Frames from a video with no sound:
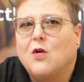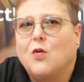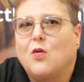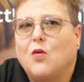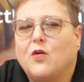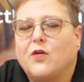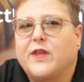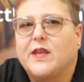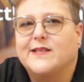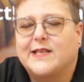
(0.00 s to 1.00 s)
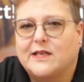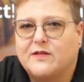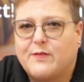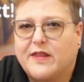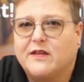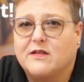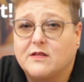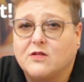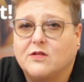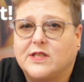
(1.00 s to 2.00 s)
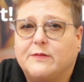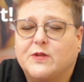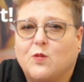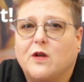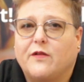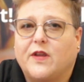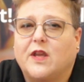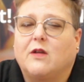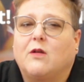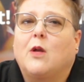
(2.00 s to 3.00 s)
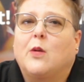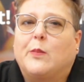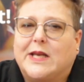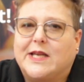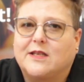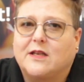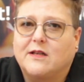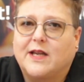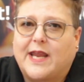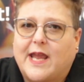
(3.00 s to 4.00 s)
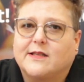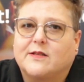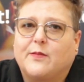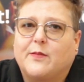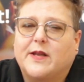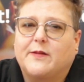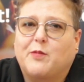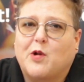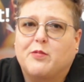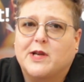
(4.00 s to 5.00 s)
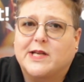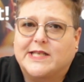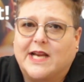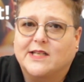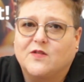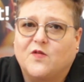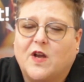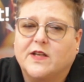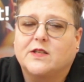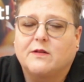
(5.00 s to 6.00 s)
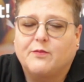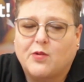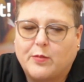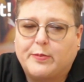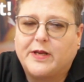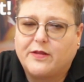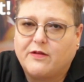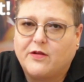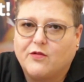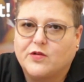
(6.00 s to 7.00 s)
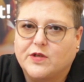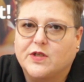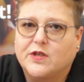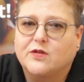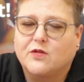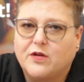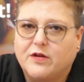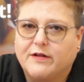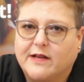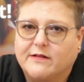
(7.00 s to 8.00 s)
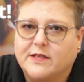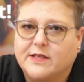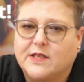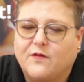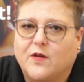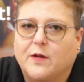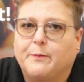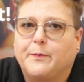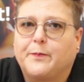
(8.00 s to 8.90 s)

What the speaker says: or the standard method does not seem to work for you, please can get some appropriate tax advice, probably through your auditors or your accountancy firm.